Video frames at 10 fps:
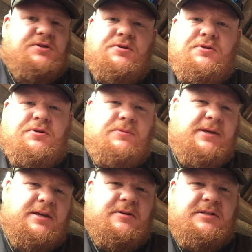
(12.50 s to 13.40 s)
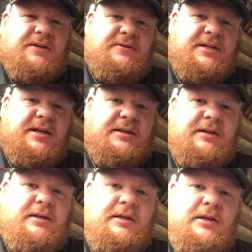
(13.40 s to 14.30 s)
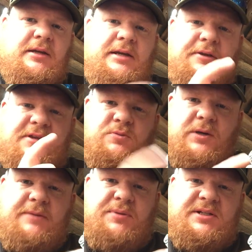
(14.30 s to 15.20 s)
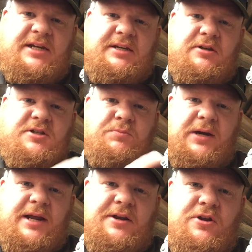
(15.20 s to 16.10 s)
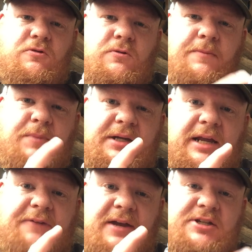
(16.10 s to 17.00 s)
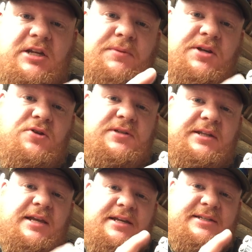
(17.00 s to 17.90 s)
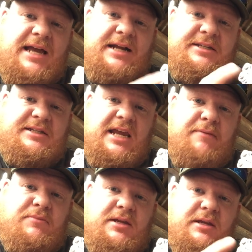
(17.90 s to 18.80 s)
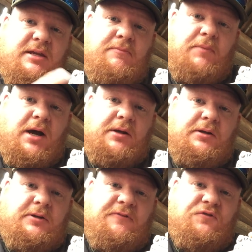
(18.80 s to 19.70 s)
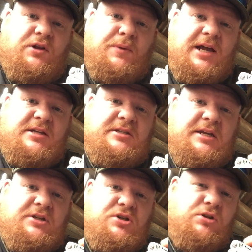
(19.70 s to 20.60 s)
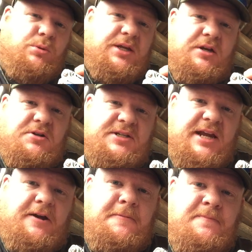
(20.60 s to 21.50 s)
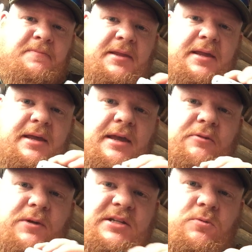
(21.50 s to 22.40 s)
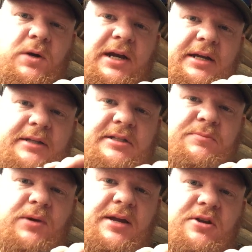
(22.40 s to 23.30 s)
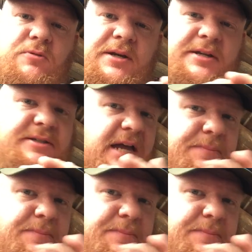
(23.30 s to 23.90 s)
2-3 years, give or take. Now this one in particular is brand new, but I've actually been using the exact same model for the past like 2-3 years now. And the reason why I got this brand new one is